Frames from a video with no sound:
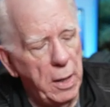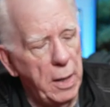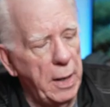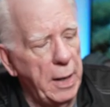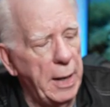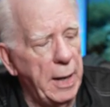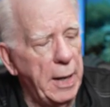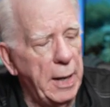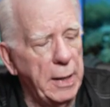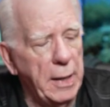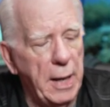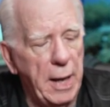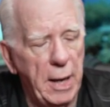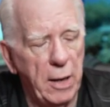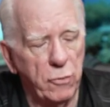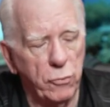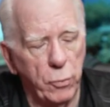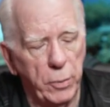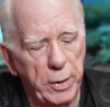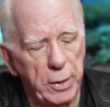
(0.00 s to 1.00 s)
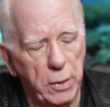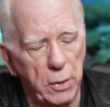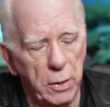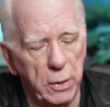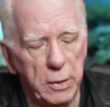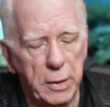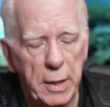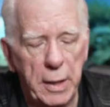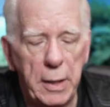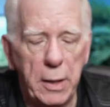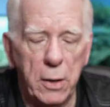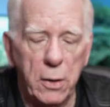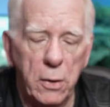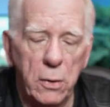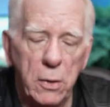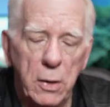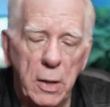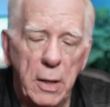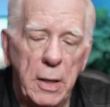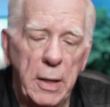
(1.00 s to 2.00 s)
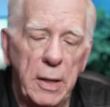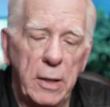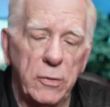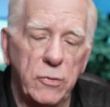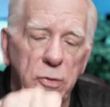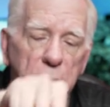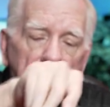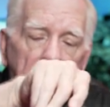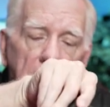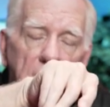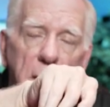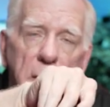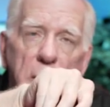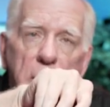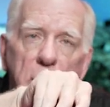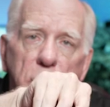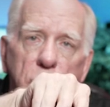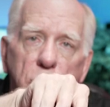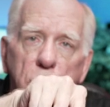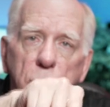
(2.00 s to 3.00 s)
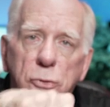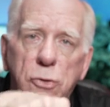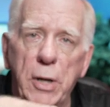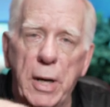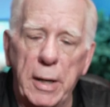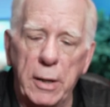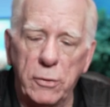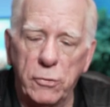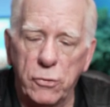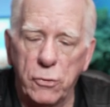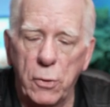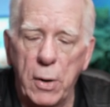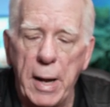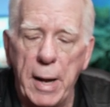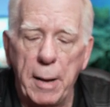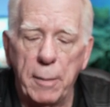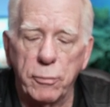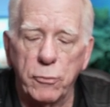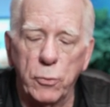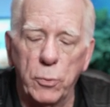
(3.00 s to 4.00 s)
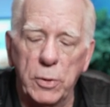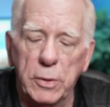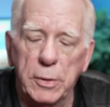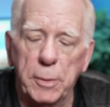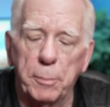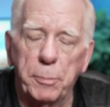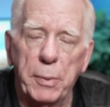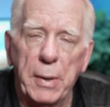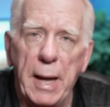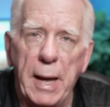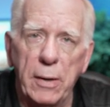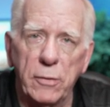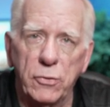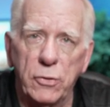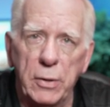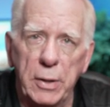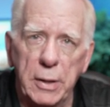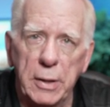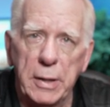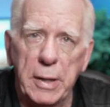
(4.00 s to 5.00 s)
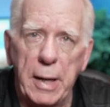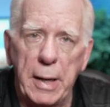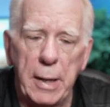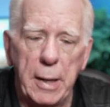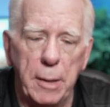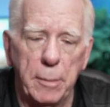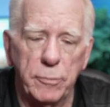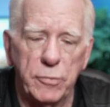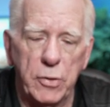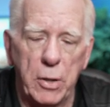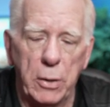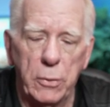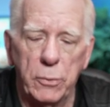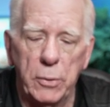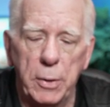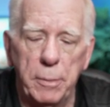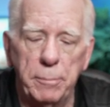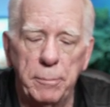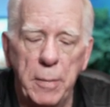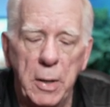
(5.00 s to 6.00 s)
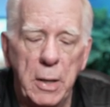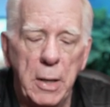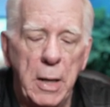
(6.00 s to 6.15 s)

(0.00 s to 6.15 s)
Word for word: And as we look here, it's got two tank straps with the plastic cams on them.